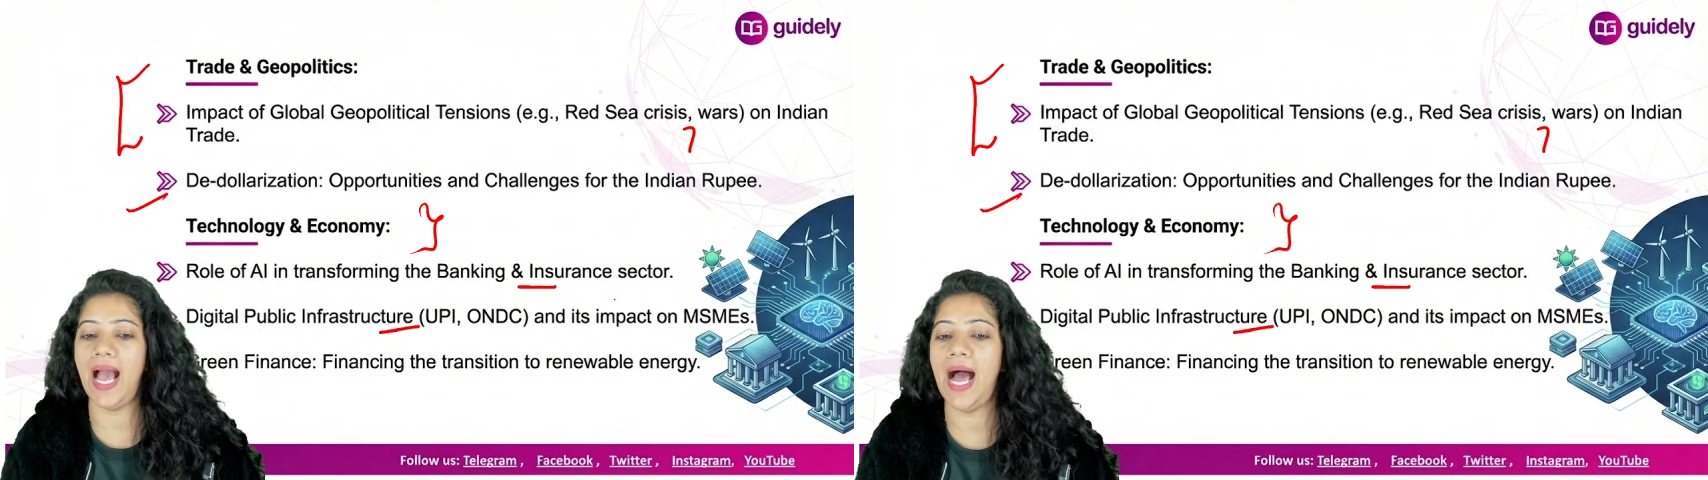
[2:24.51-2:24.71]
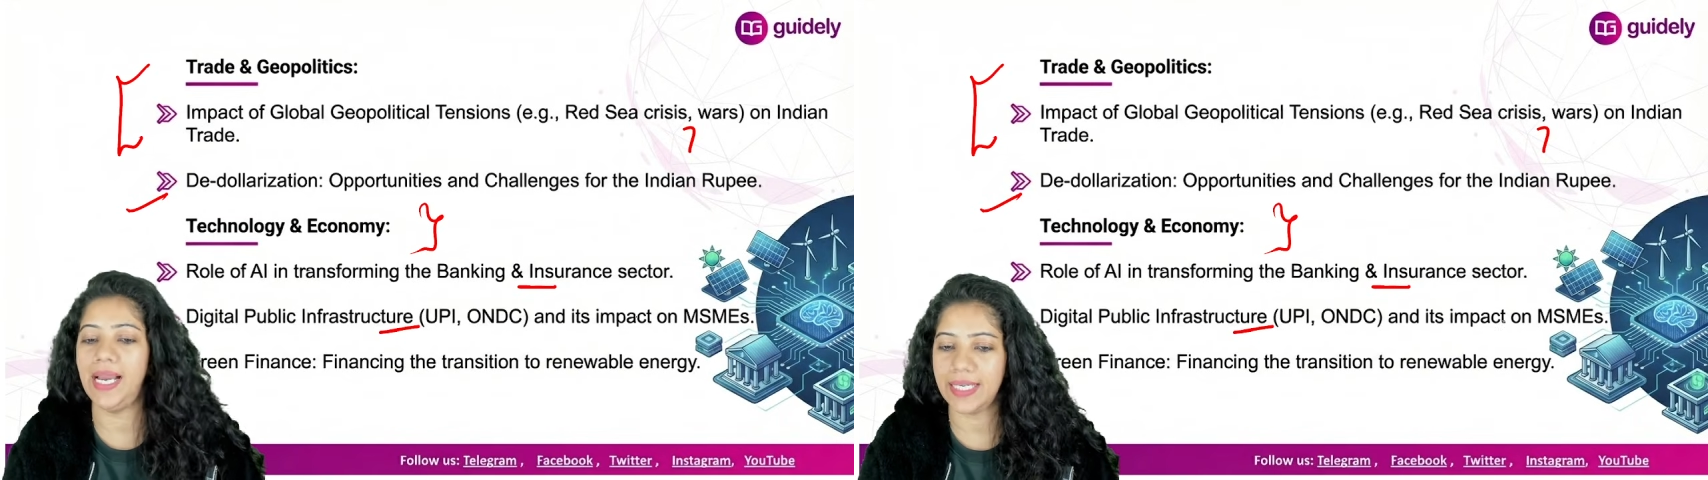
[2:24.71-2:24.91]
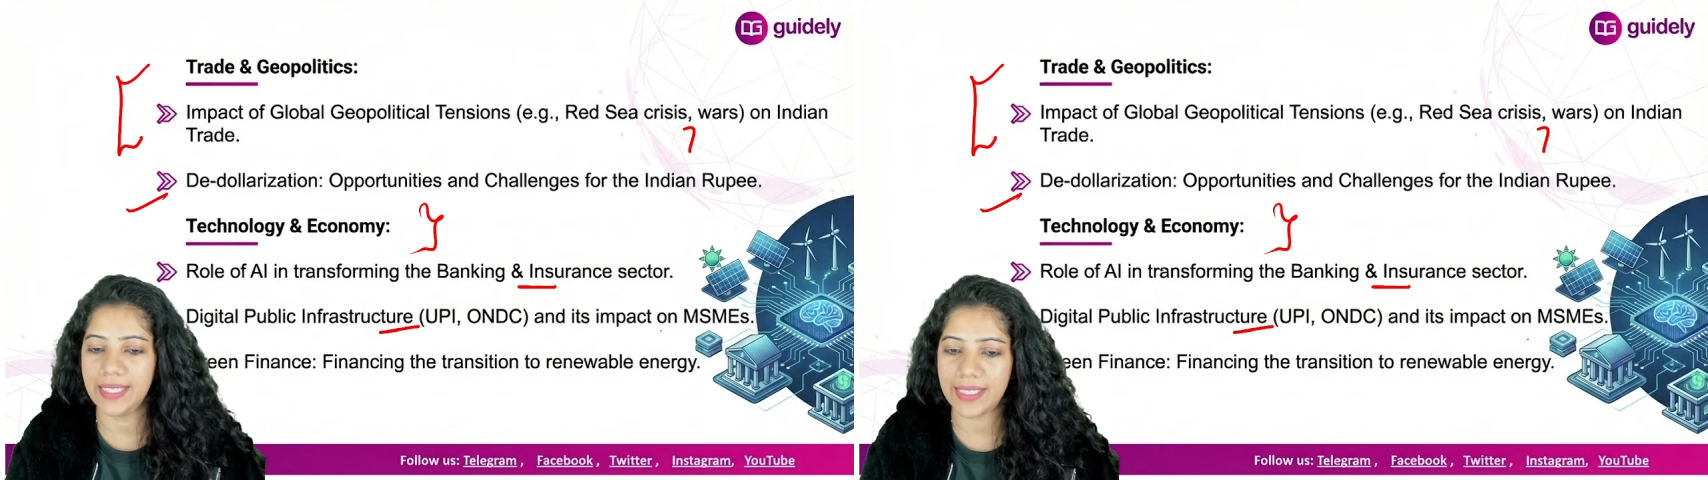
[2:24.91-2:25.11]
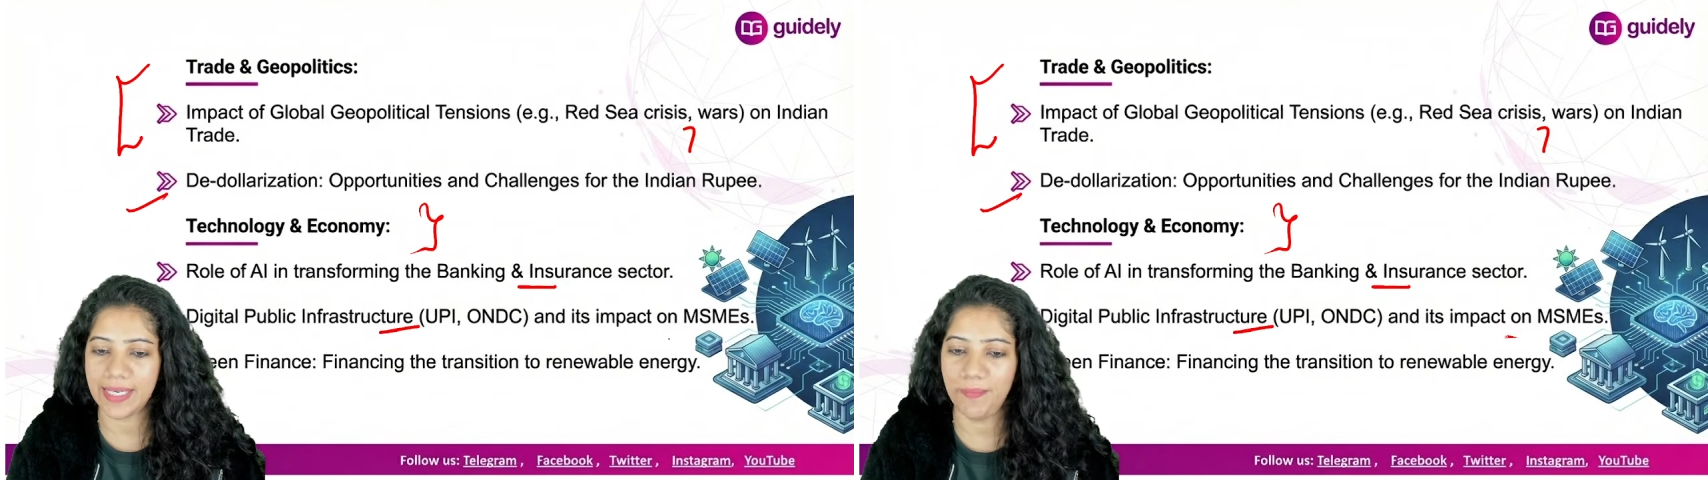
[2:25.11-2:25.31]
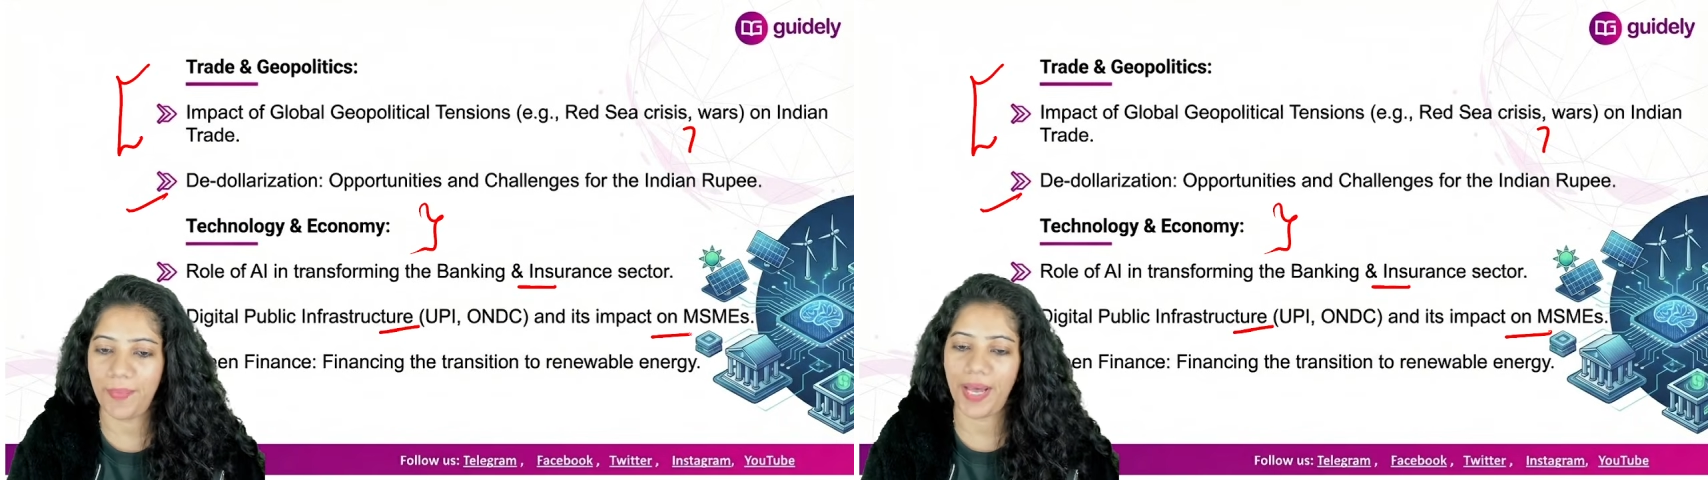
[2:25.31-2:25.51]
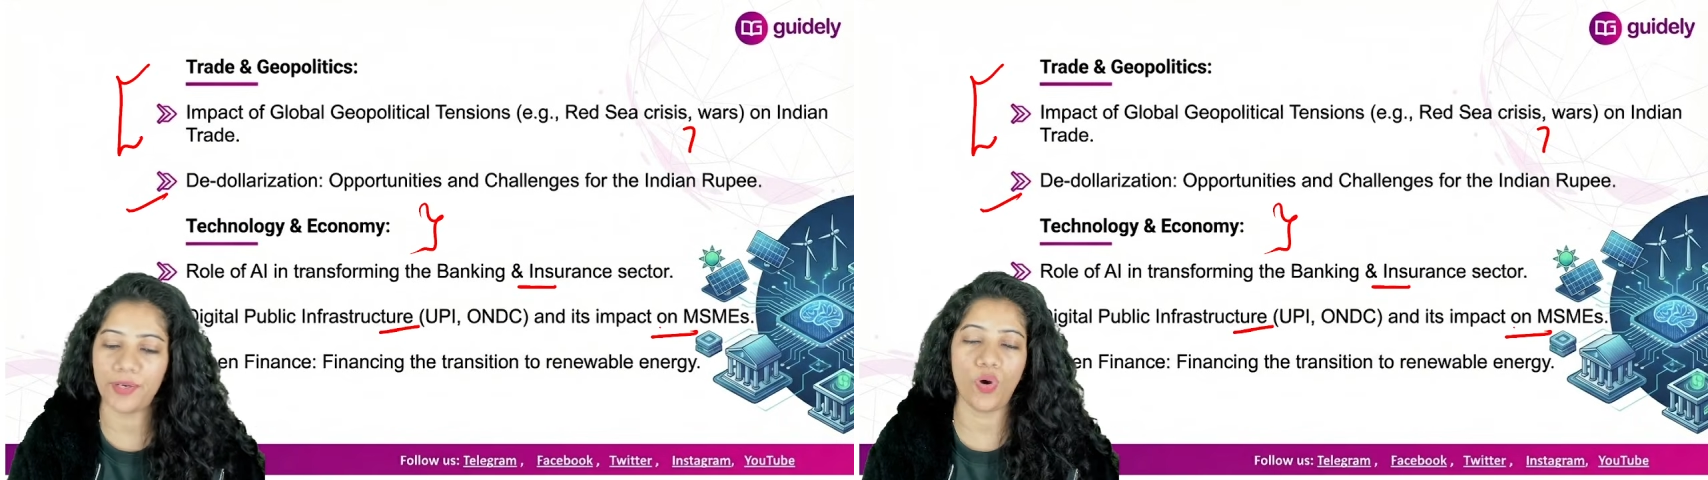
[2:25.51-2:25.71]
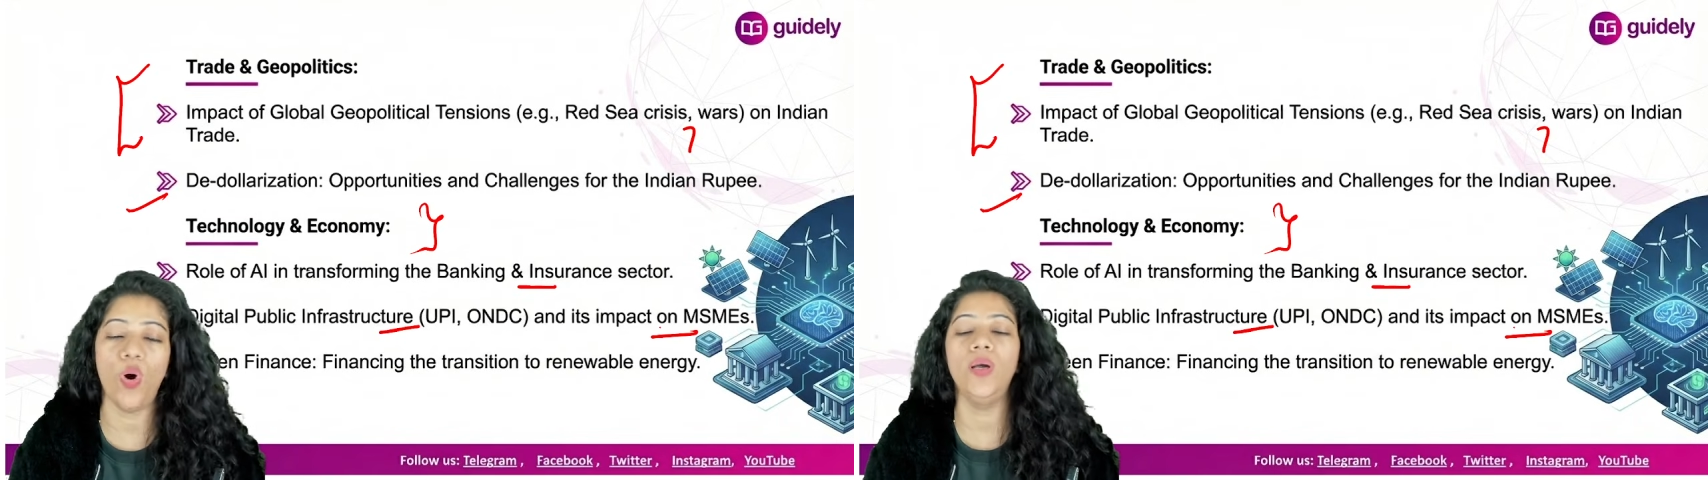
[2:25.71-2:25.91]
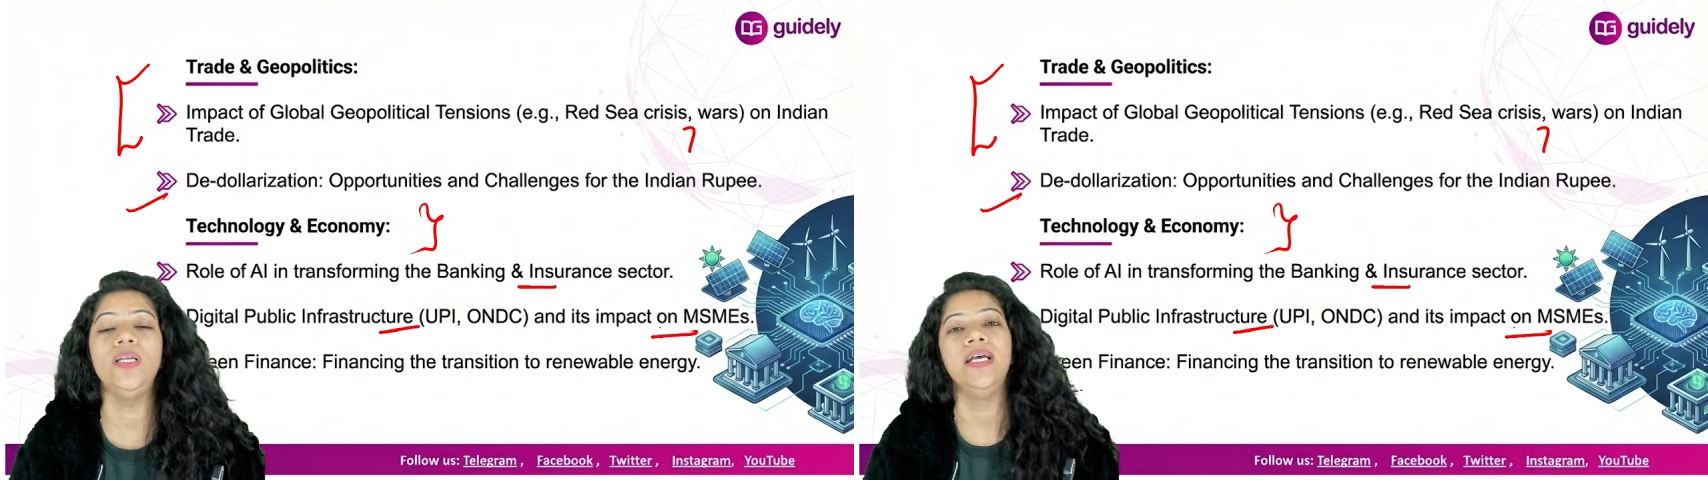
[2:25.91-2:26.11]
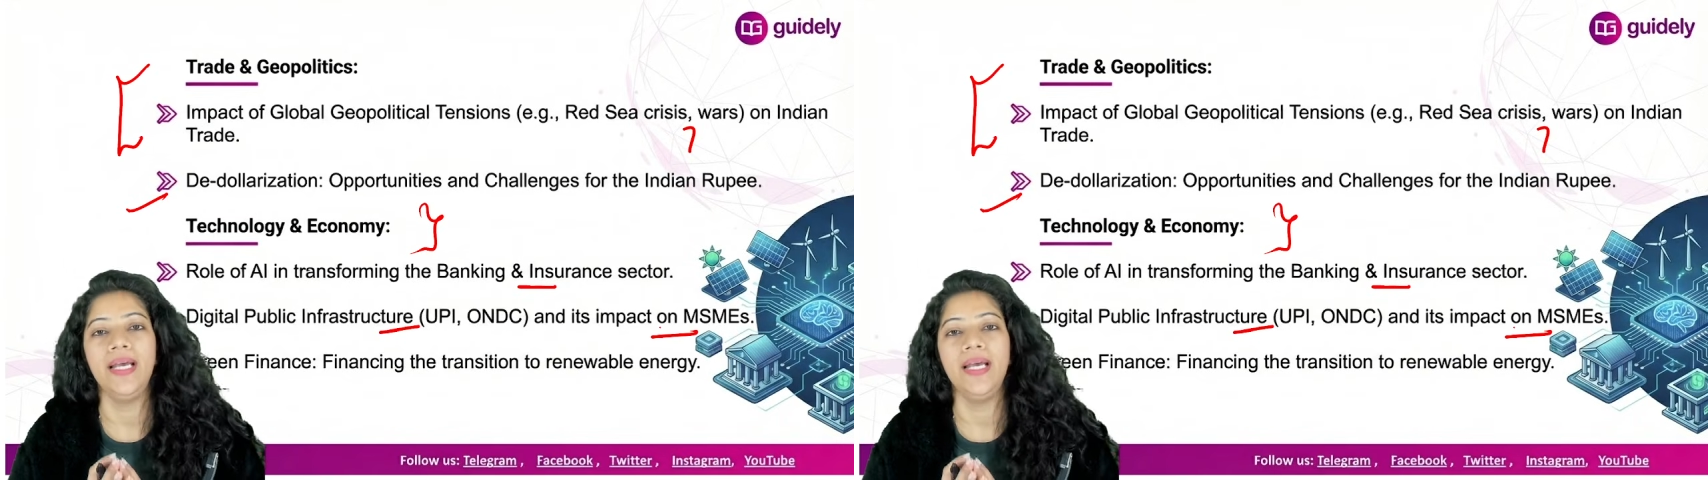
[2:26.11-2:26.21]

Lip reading: and its impact on